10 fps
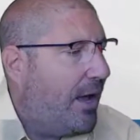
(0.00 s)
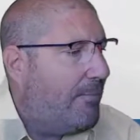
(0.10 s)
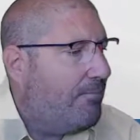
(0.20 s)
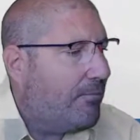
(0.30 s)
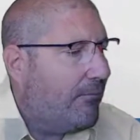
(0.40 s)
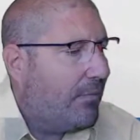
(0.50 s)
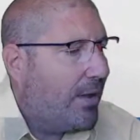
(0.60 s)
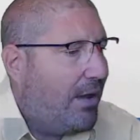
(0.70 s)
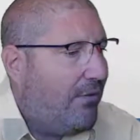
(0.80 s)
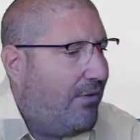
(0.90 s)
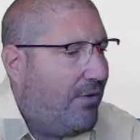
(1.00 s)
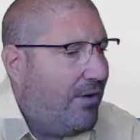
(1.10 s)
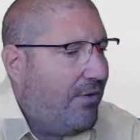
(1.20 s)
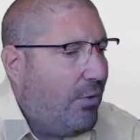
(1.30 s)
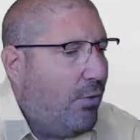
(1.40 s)

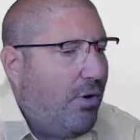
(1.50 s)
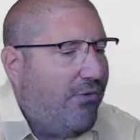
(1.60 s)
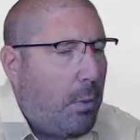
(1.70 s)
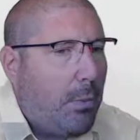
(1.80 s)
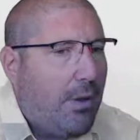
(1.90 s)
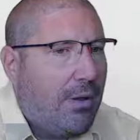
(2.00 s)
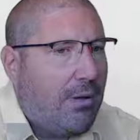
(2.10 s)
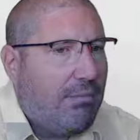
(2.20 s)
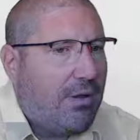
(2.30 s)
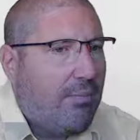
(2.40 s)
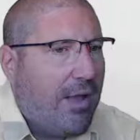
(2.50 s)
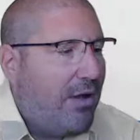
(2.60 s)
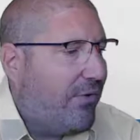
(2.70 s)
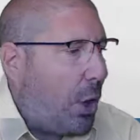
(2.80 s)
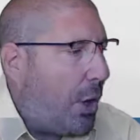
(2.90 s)
All of them can
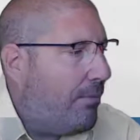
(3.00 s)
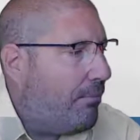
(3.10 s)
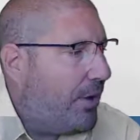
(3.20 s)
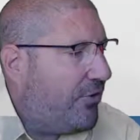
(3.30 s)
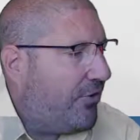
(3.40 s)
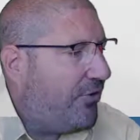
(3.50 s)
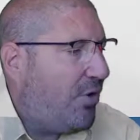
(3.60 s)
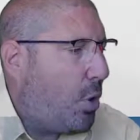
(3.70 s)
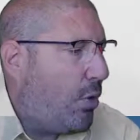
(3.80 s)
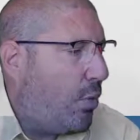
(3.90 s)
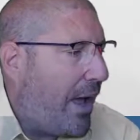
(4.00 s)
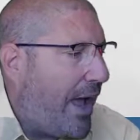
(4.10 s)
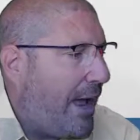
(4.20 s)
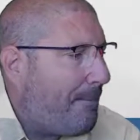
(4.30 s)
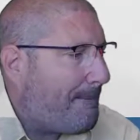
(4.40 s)
be overcome, but just so you're
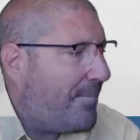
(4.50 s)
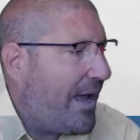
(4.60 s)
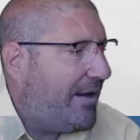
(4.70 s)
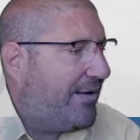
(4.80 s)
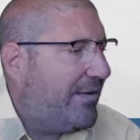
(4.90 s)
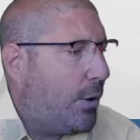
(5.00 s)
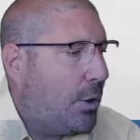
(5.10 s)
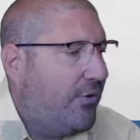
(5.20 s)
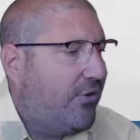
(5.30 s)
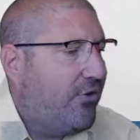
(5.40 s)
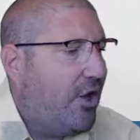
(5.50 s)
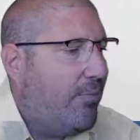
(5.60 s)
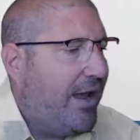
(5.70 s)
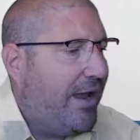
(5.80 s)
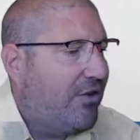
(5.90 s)
aware, Edexcel use the
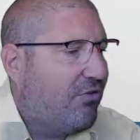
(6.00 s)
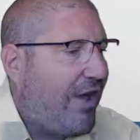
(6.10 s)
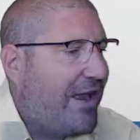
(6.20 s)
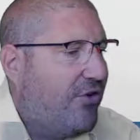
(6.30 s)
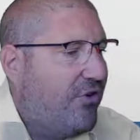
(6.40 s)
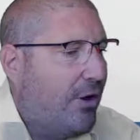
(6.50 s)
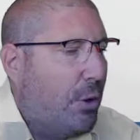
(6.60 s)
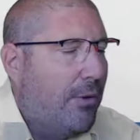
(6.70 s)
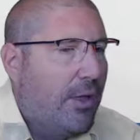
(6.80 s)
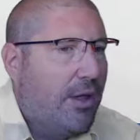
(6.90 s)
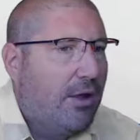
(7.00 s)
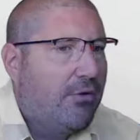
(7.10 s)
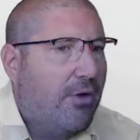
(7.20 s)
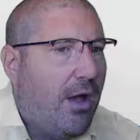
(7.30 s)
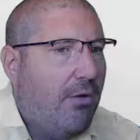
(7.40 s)
term iteration
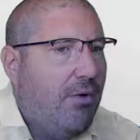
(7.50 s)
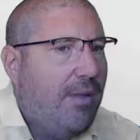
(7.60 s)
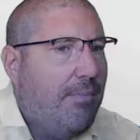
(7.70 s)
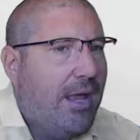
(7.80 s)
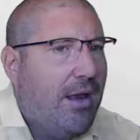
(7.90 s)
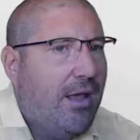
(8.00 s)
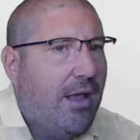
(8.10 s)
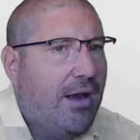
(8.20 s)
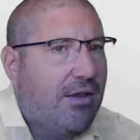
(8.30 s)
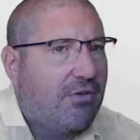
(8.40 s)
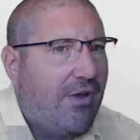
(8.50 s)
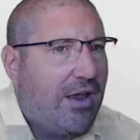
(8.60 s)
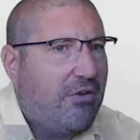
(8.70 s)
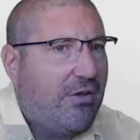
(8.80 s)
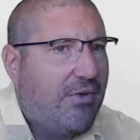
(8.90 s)
to only mean an
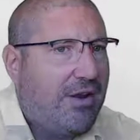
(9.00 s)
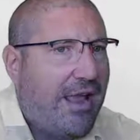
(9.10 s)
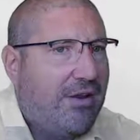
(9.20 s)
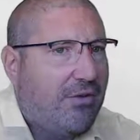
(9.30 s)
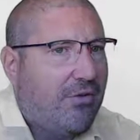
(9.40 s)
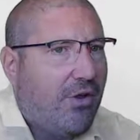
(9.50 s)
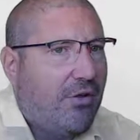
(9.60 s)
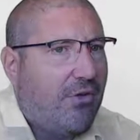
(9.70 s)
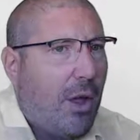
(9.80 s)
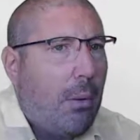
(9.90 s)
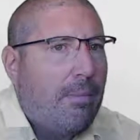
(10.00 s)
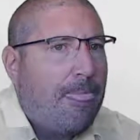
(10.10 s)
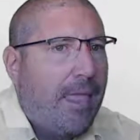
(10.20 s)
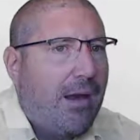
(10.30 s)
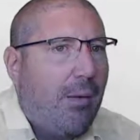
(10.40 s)
iteration of a data structure.
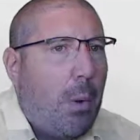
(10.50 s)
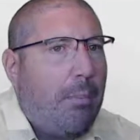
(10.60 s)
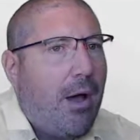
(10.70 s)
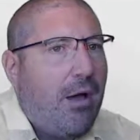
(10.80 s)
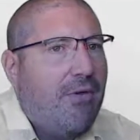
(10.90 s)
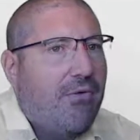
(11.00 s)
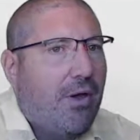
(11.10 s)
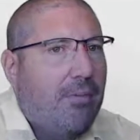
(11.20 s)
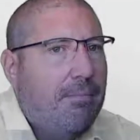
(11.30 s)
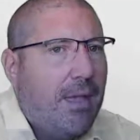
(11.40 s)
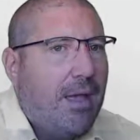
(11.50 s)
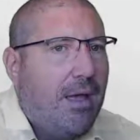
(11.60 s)
Now in Python,